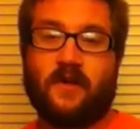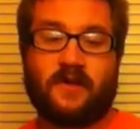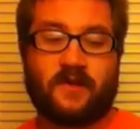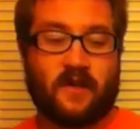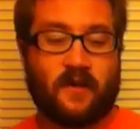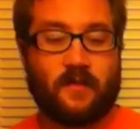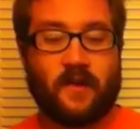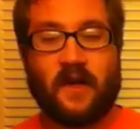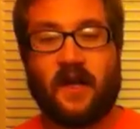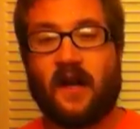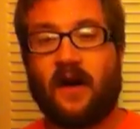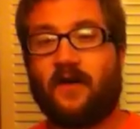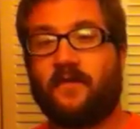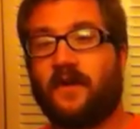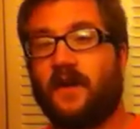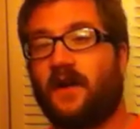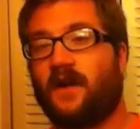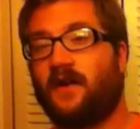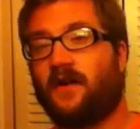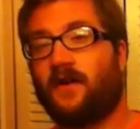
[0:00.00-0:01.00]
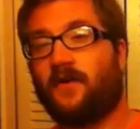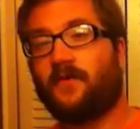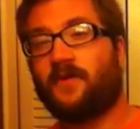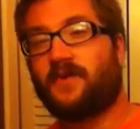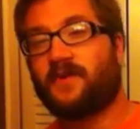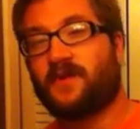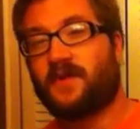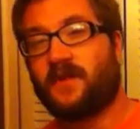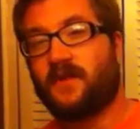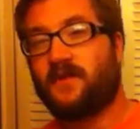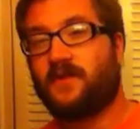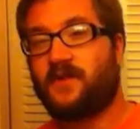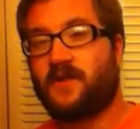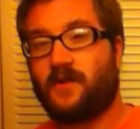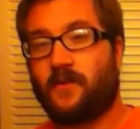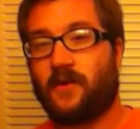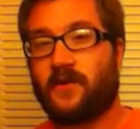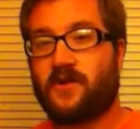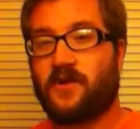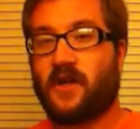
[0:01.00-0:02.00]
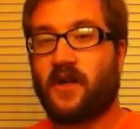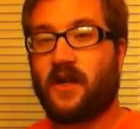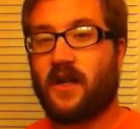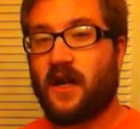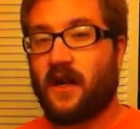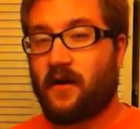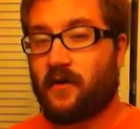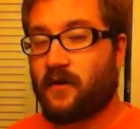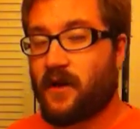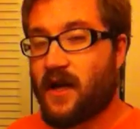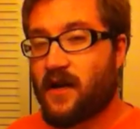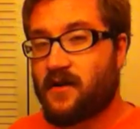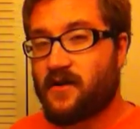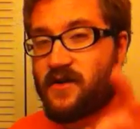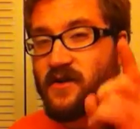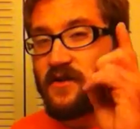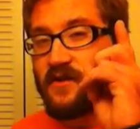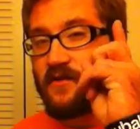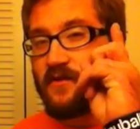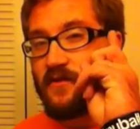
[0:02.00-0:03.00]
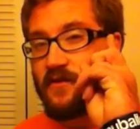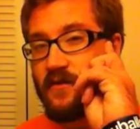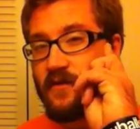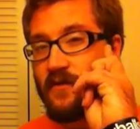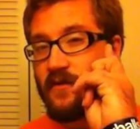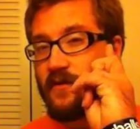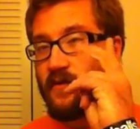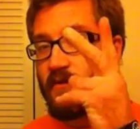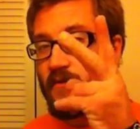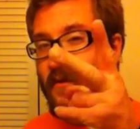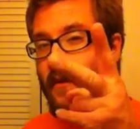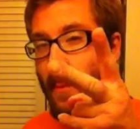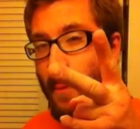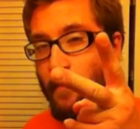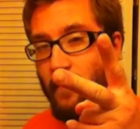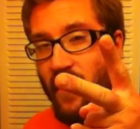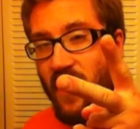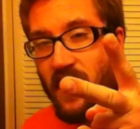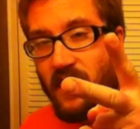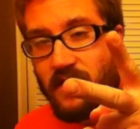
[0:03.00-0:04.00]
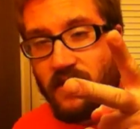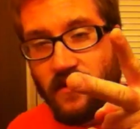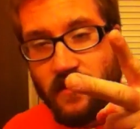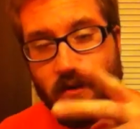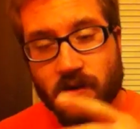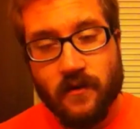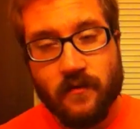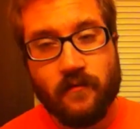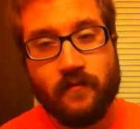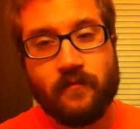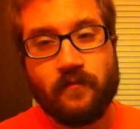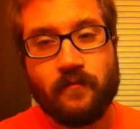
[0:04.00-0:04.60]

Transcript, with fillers: So I'm gonna get out of here, and we'll check you out later soon. Peace.